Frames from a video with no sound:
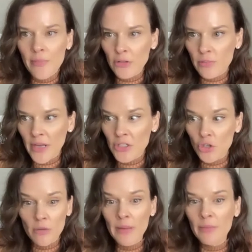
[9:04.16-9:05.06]
about
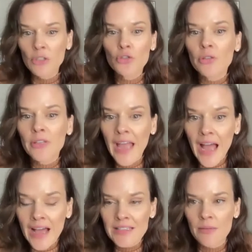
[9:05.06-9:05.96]
dementia, or maybe truly
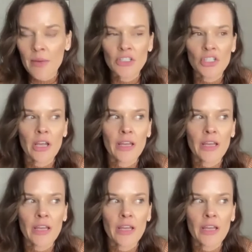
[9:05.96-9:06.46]
has dementia,